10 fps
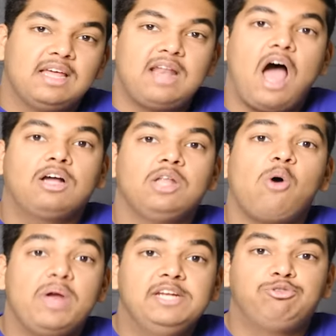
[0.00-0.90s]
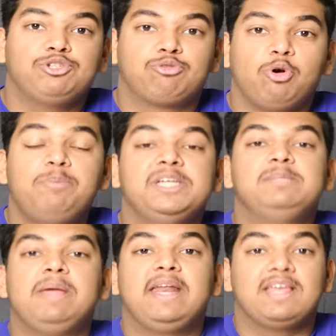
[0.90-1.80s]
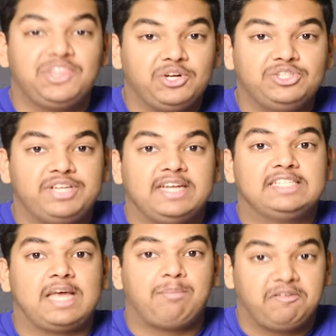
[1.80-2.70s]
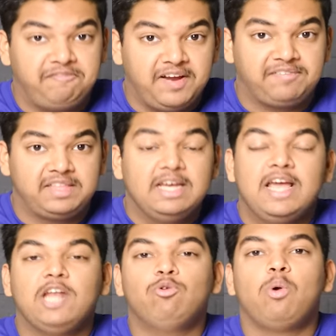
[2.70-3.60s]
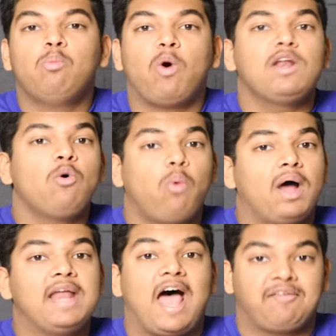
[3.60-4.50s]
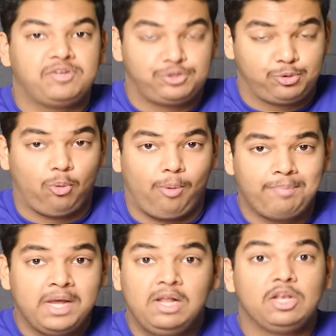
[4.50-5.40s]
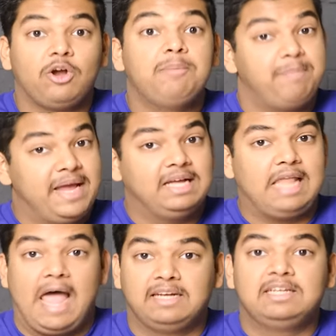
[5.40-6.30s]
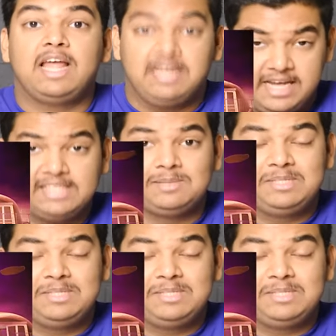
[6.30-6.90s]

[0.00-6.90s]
NACLO Interest Group is meeting Thursday, December 5th, in room 101 after school. Learn Pig Latin and get some